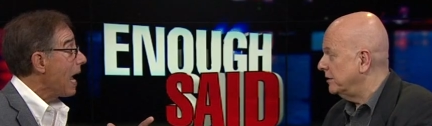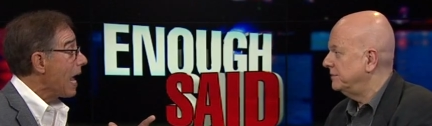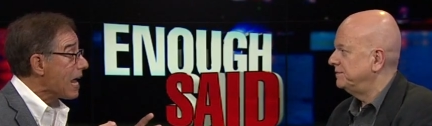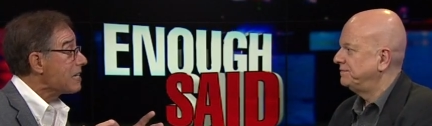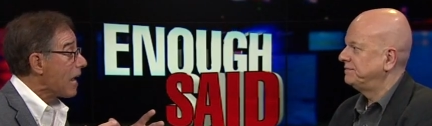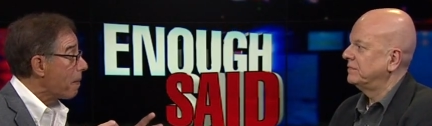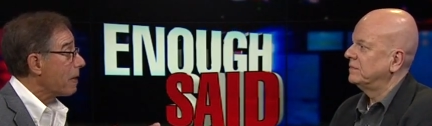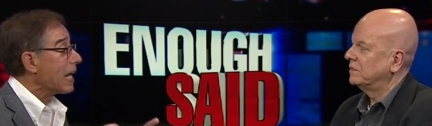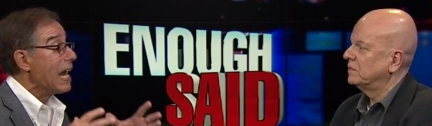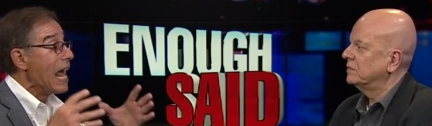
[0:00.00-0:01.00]
Speaker 1: it, and
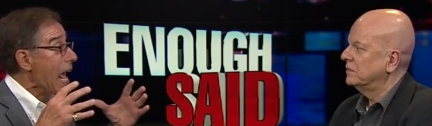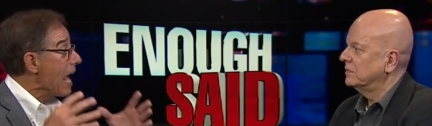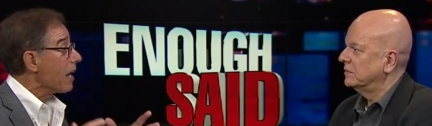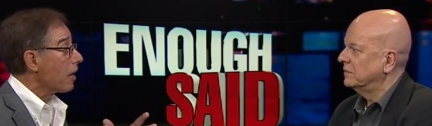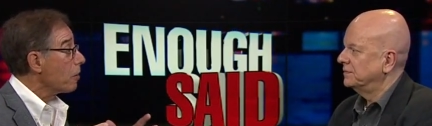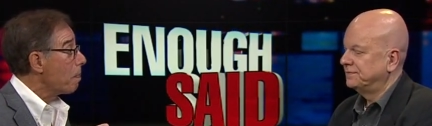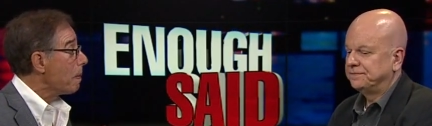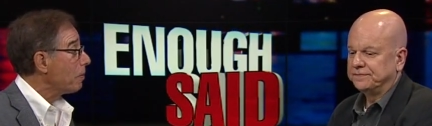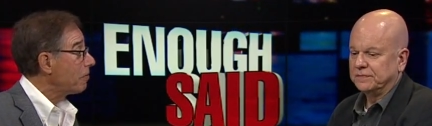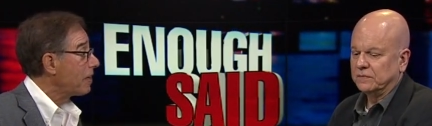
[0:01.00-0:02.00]
taping it, and other
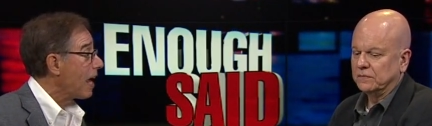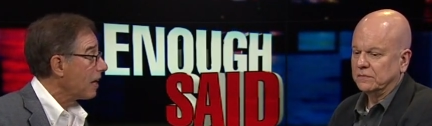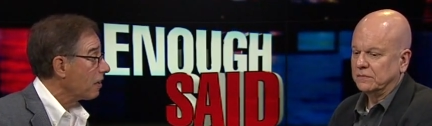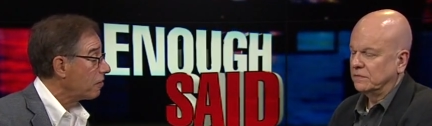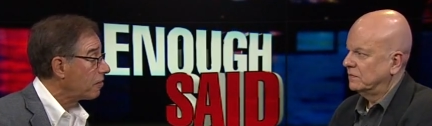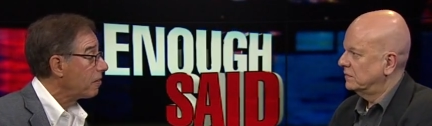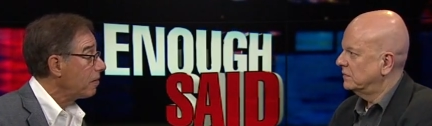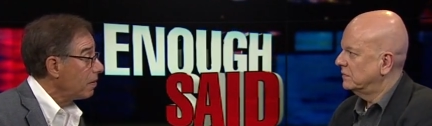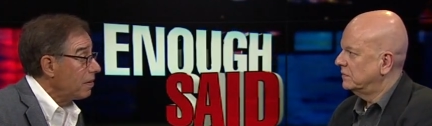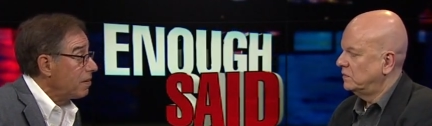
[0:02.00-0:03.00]
people standing
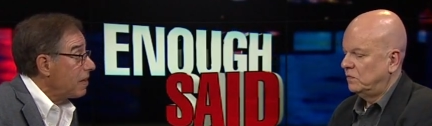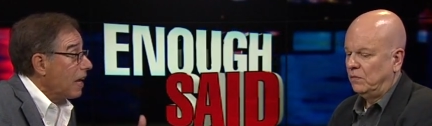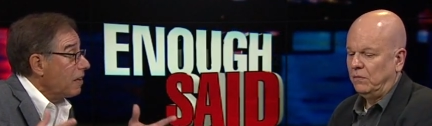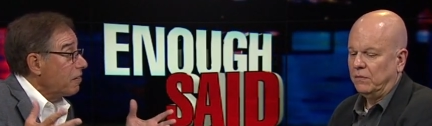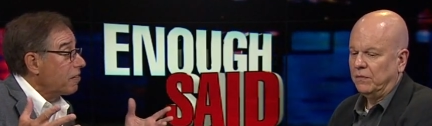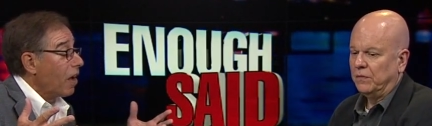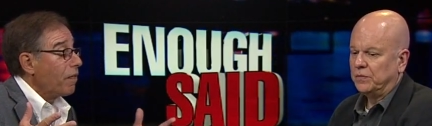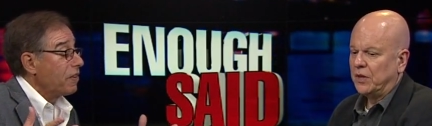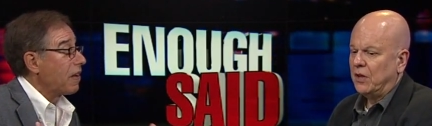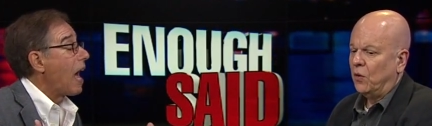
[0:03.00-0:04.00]
taking
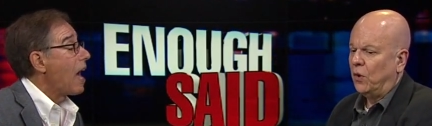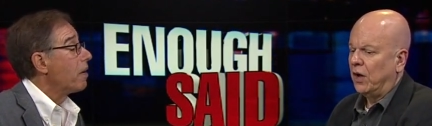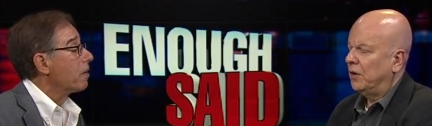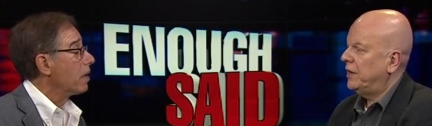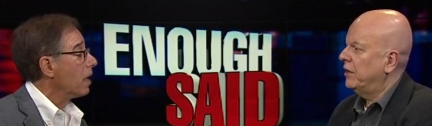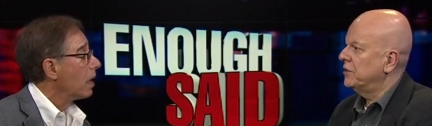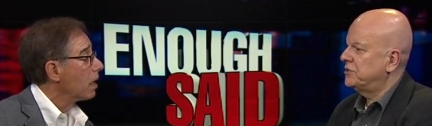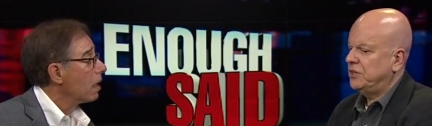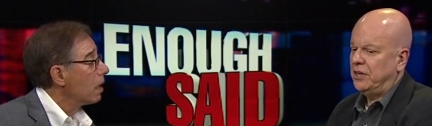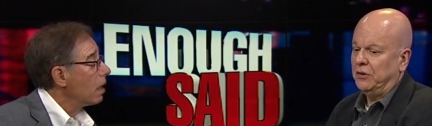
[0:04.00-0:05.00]
selfies. I don't here's
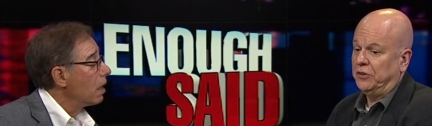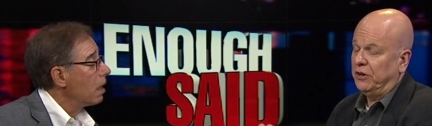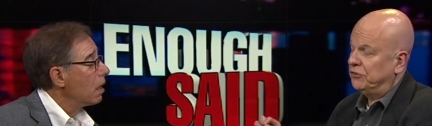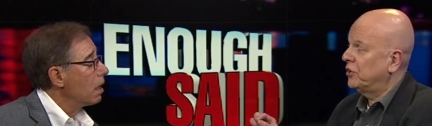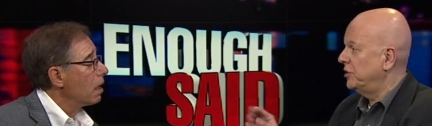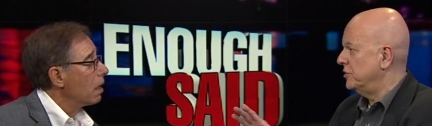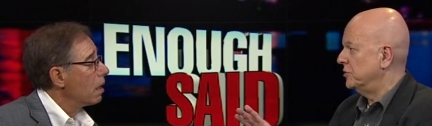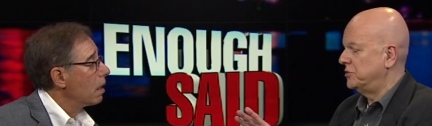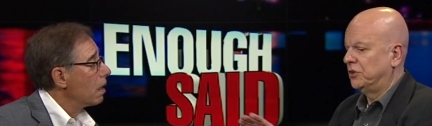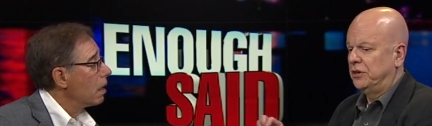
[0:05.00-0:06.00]
Speaker 2: it. the here's the good
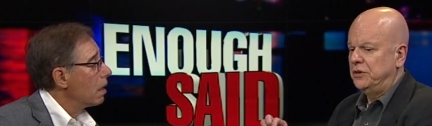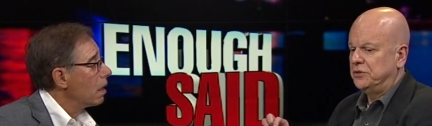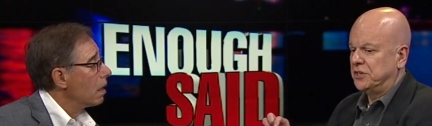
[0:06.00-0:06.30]
news. The good news